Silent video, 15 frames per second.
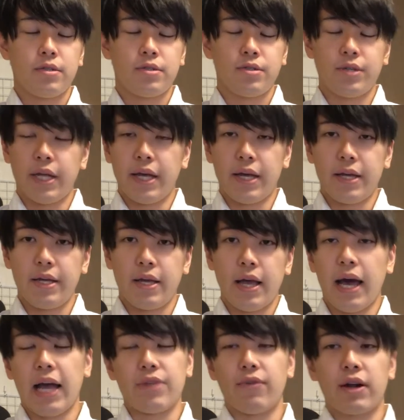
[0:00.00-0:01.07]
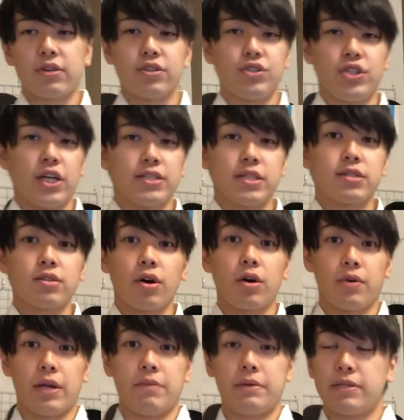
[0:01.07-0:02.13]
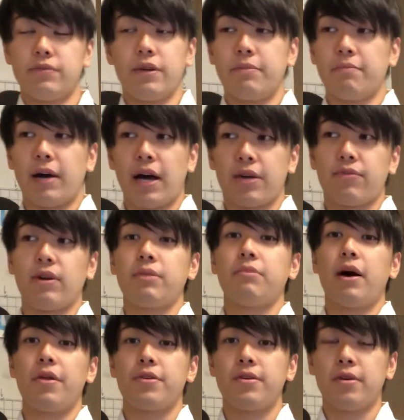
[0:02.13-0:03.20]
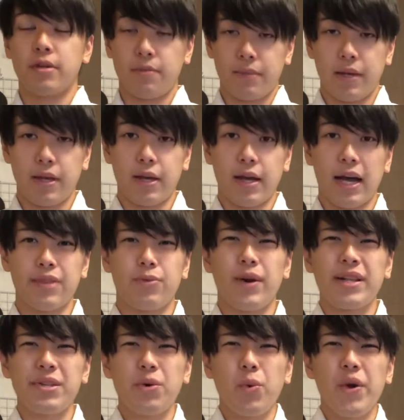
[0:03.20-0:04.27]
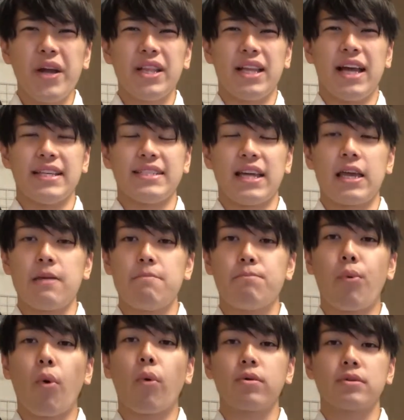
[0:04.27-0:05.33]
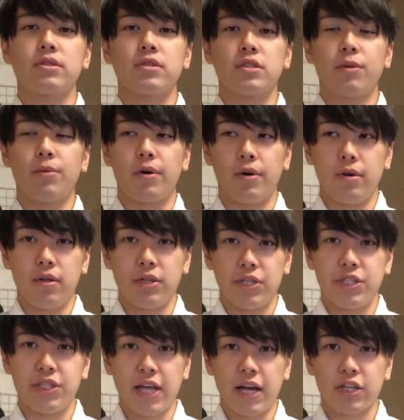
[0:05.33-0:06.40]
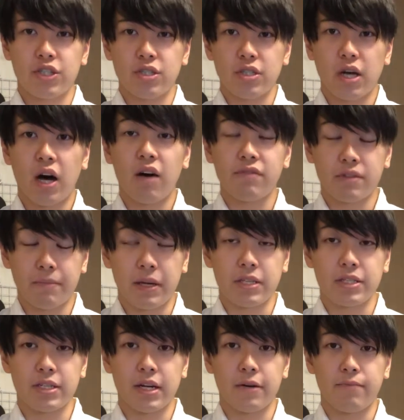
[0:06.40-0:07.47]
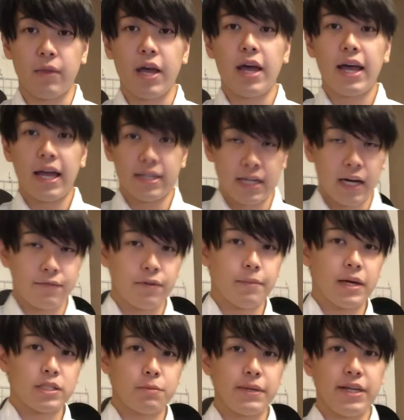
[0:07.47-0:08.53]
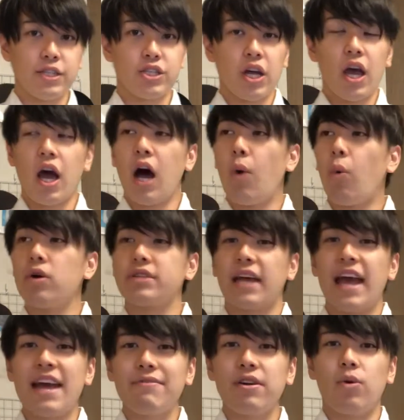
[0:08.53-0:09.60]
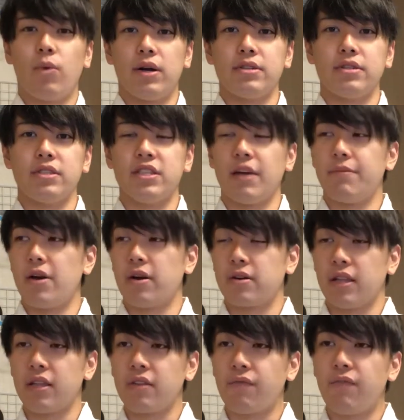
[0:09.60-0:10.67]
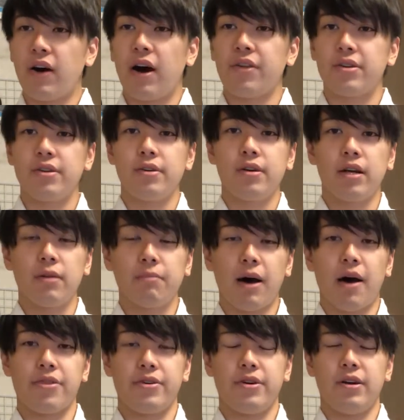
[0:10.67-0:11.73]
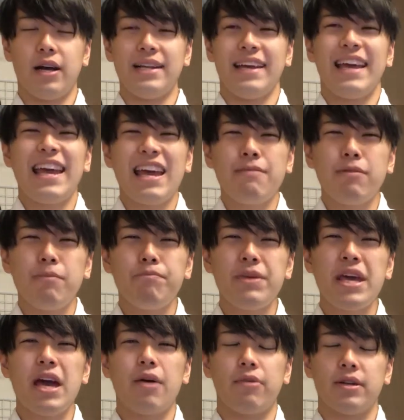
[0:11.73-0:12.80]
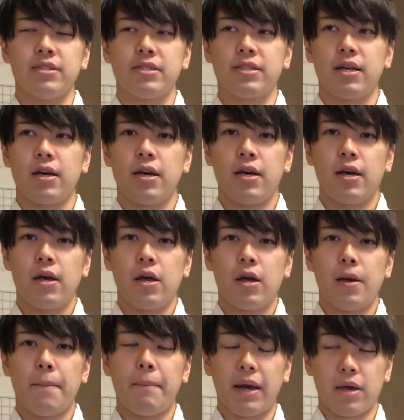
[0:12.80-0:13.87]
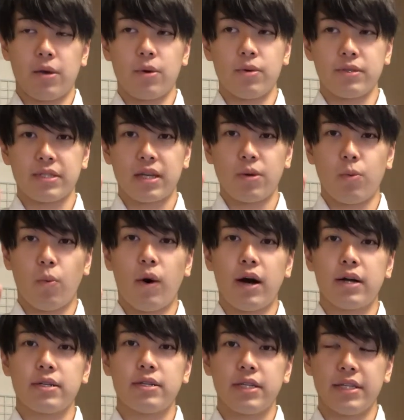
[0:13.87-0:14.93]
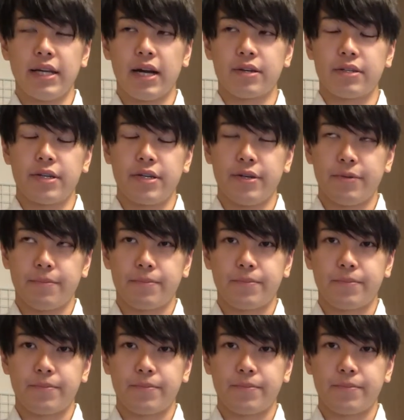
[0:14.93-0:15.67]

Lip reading: Today, I'd like to share the story between my grandmother and me and to realize the importance of early detection of dementia. And after my speech, I want everyone to save your grandfather and mother and even parents by using the one detector.